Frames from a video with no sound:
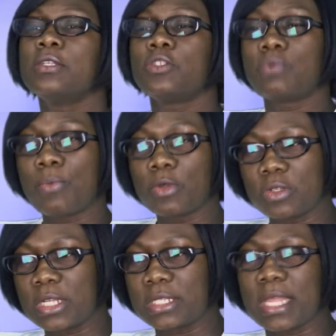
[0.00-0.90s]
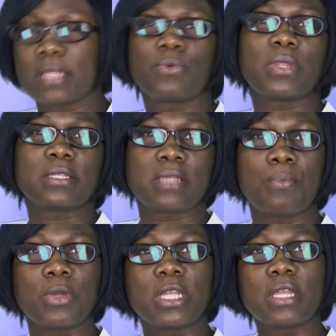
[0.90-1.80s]
to be able to detect whether
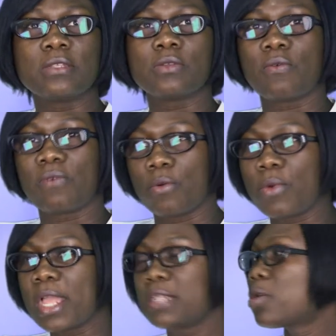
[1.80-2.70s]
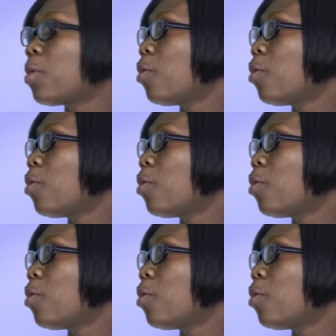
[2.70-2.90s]
somebody is overweight or